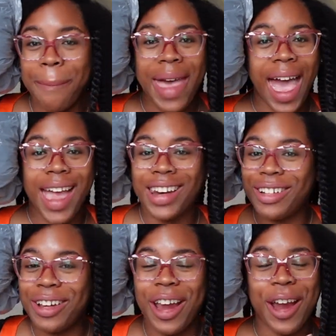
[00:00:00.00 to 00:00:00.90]

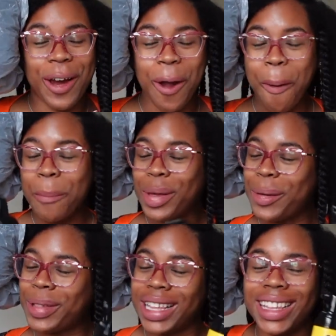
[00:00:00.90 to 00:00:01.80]
Pattern curl
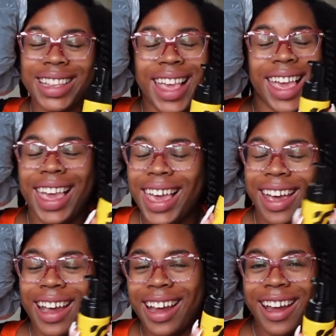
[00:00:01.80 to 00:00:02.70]
mousse is here,
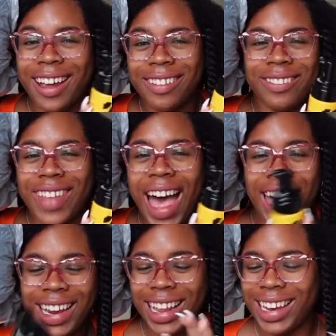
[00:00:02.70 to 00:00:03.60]

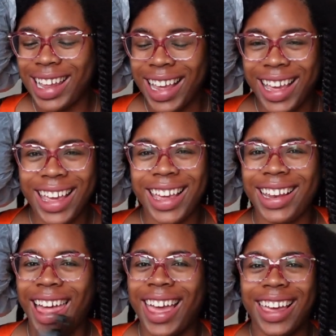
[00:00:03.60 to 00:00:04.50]
finally.
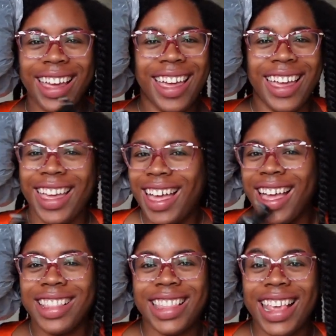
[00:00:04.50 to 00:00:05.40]
Like,
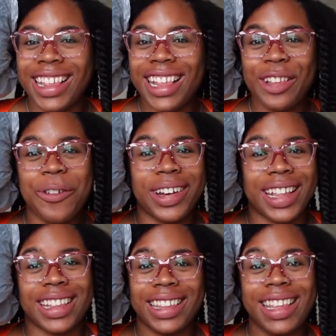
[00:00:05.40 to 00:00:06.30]
this is going
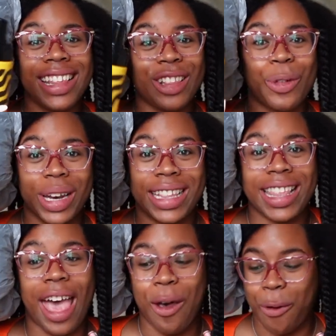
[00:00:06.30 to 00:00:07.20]
to this is going to
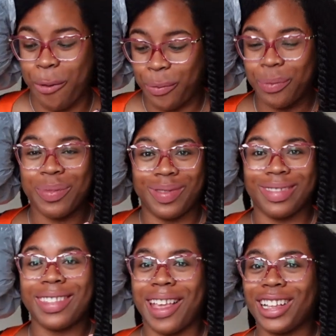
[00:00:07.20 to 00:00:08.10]
sell.
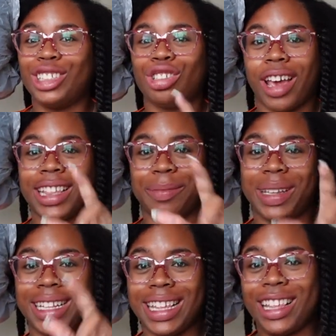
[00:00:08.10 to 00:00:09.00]
Trust
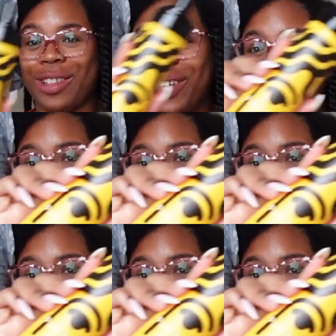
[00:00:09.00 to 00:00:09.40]
me, this is going to